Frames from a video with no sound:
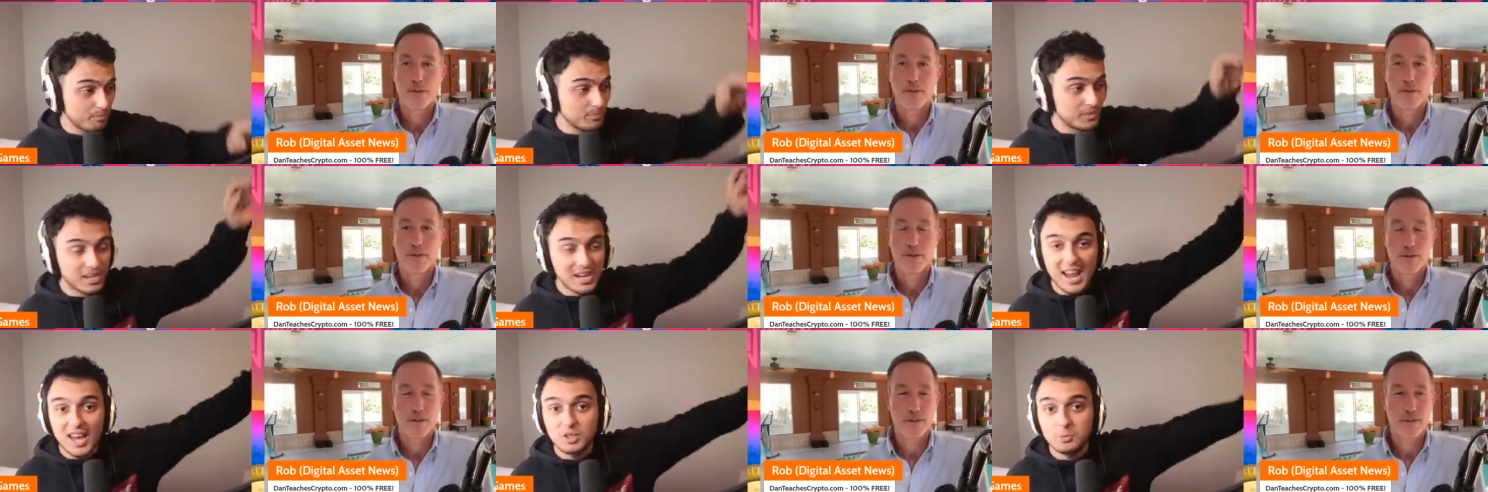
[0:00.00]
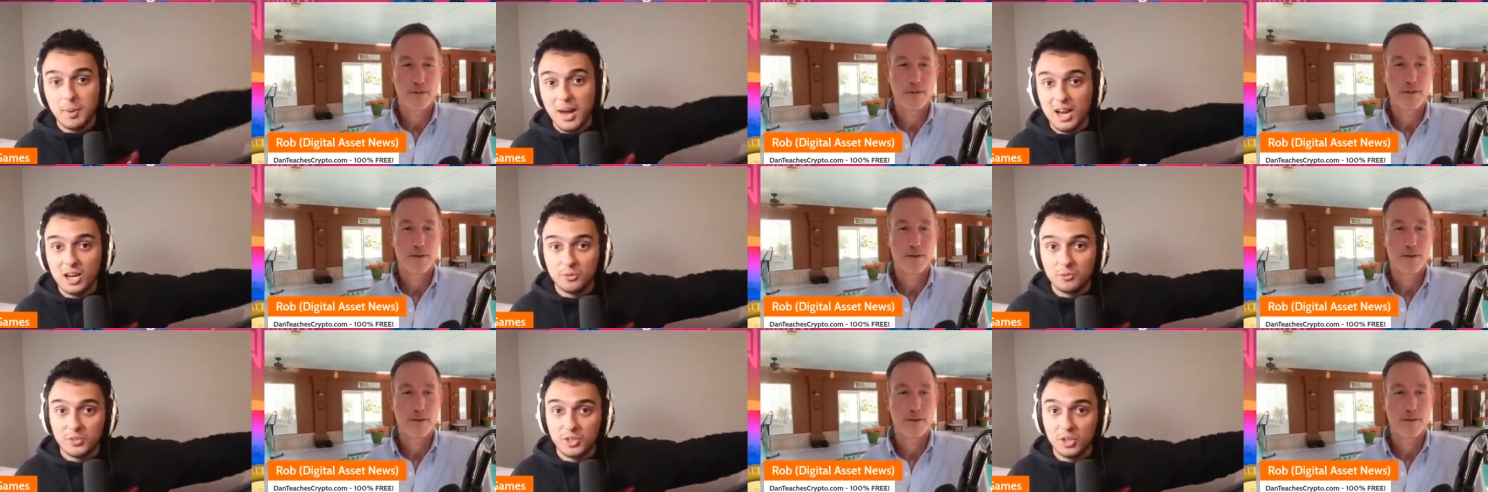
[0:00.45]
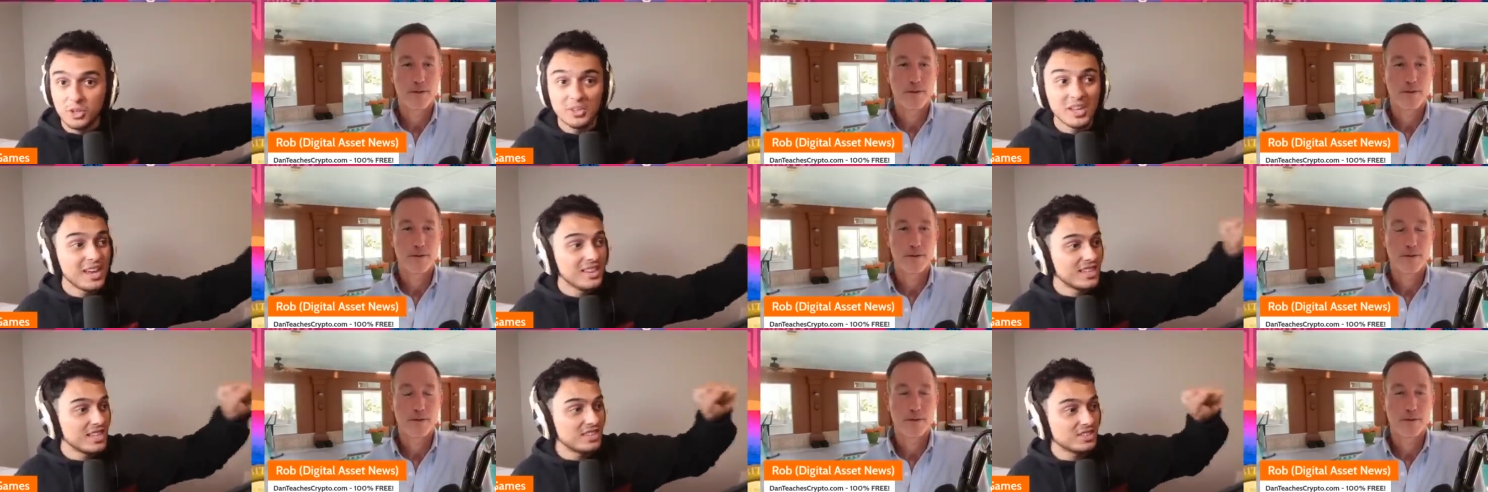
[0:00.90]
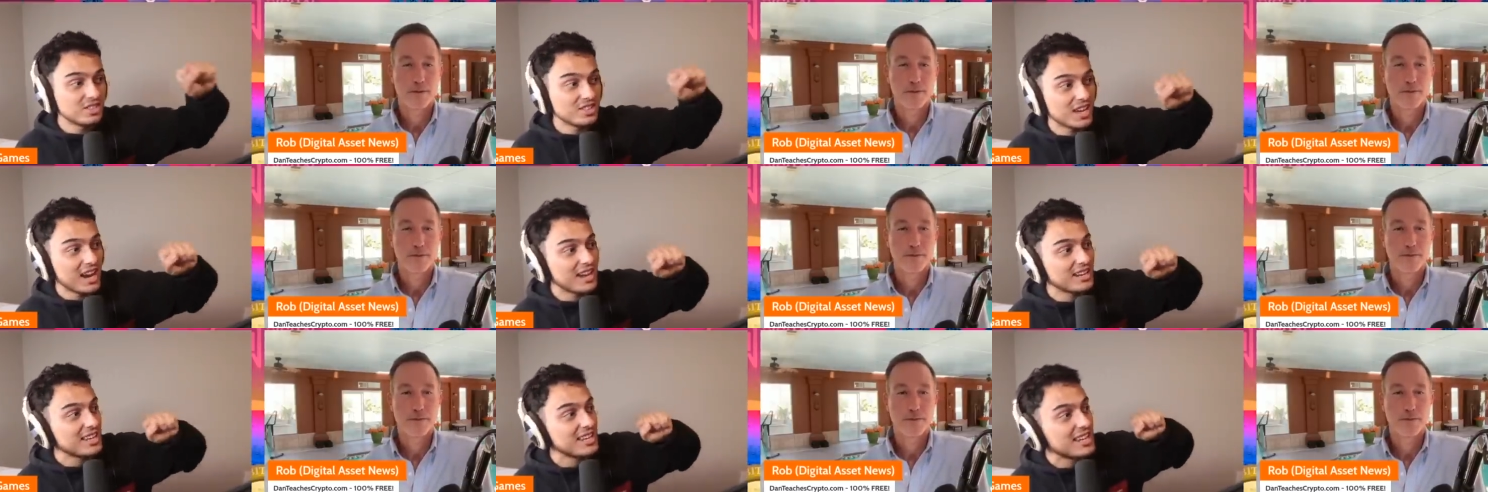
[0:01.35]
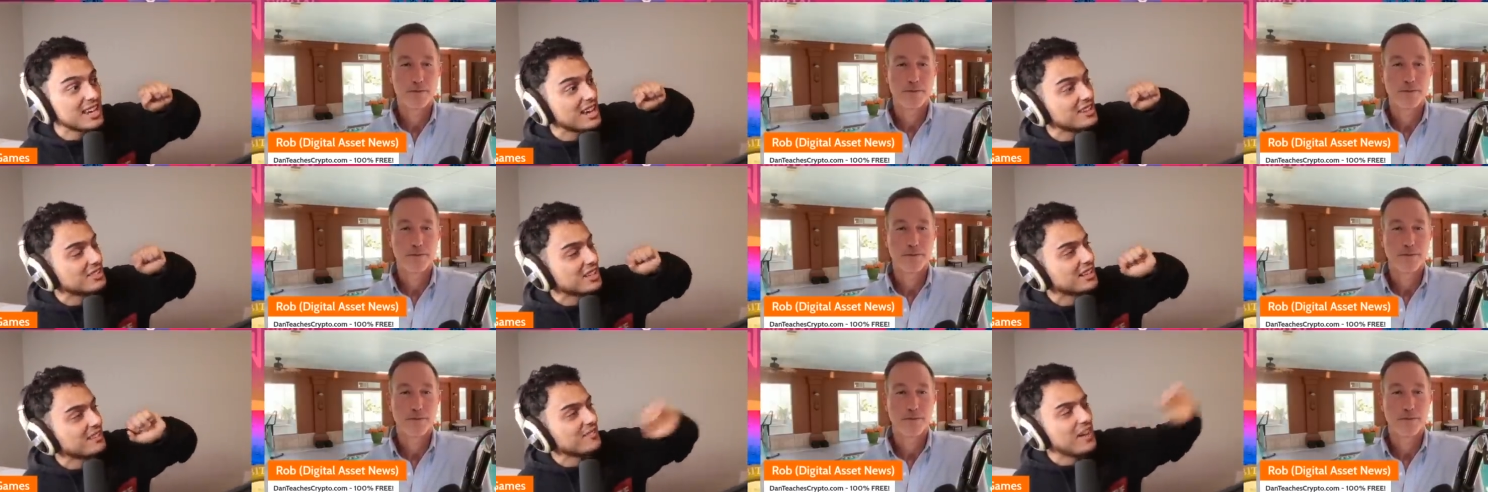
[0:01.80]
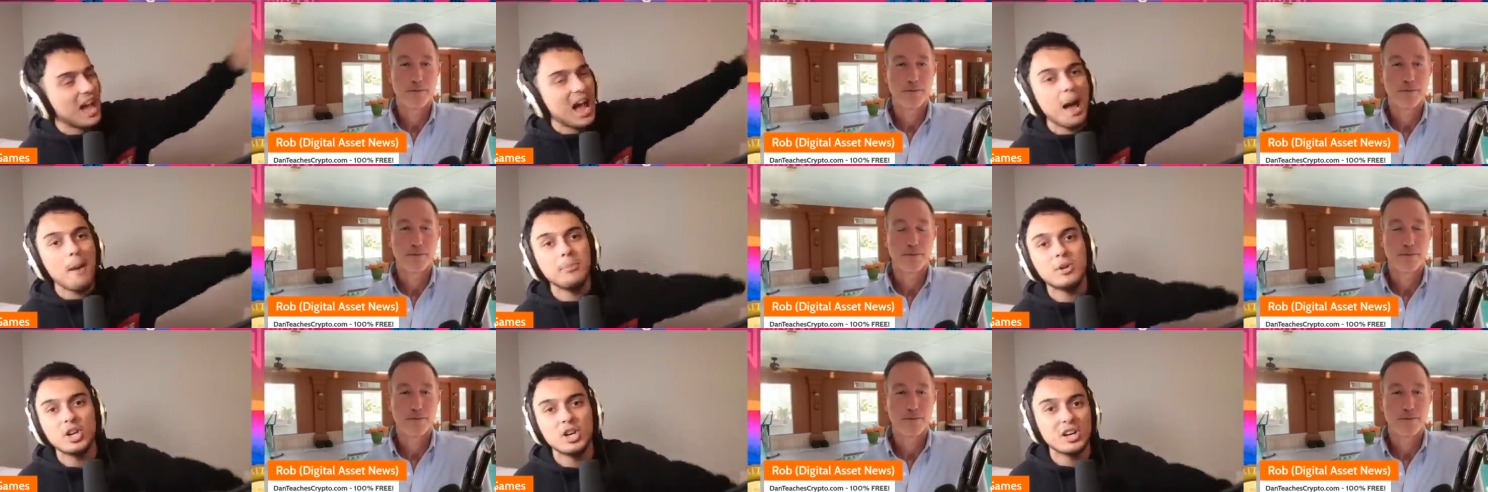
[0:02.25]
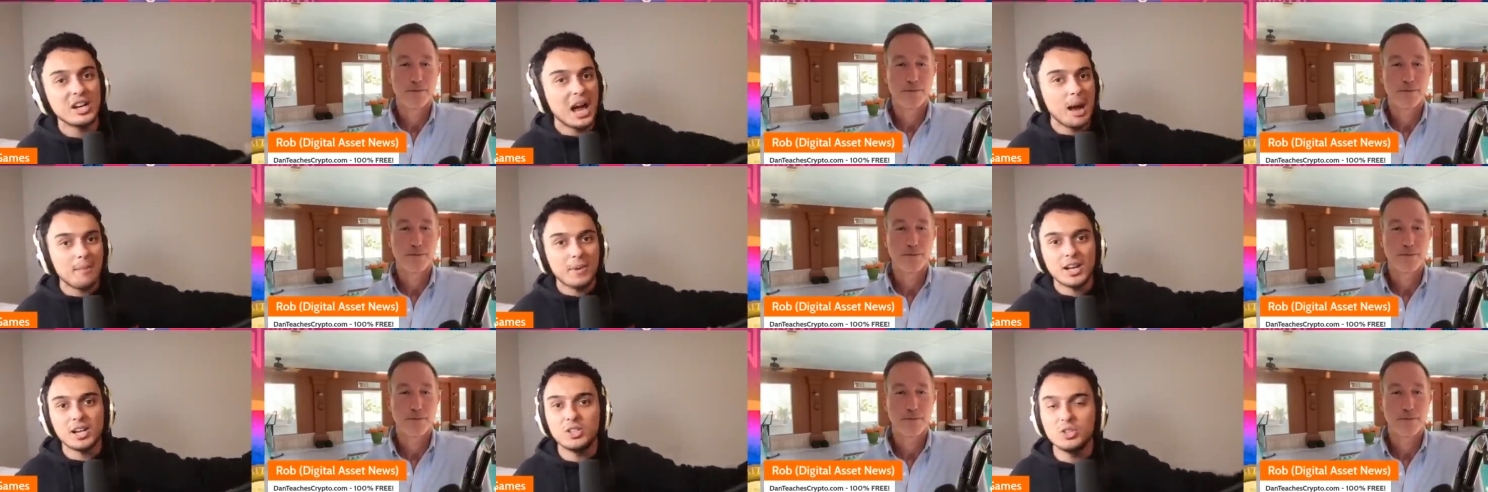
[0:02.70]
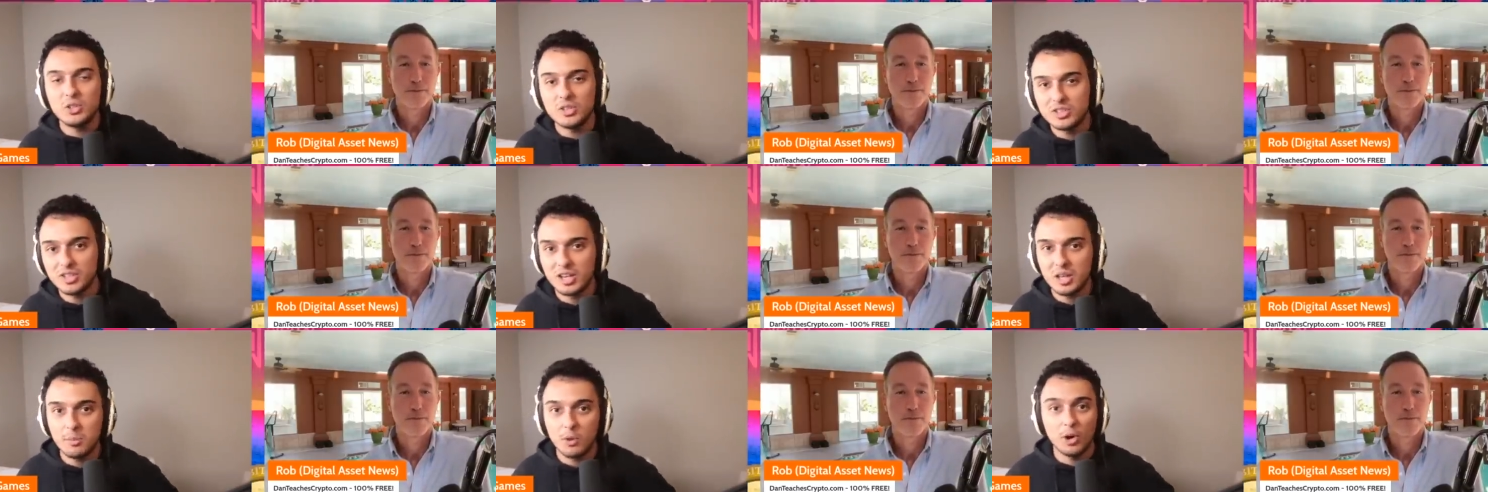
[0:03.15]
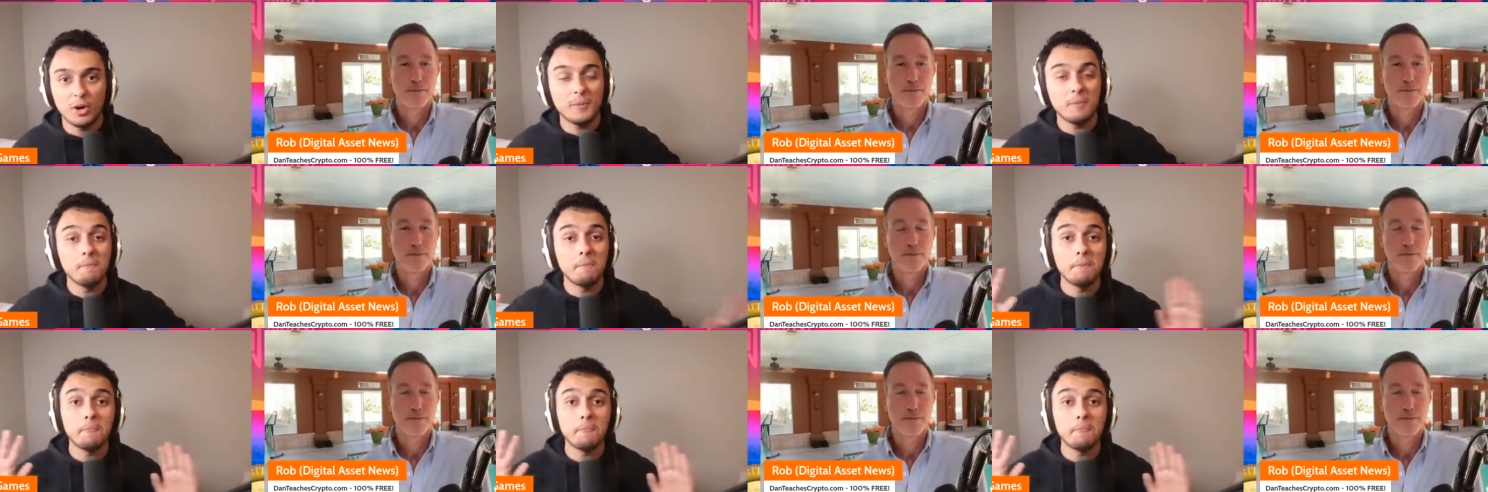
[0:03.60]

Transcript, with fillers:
Speaker 1: The next hmm. Battlefield, they decide EA is like, I'm good. I'm not going to do this anymore.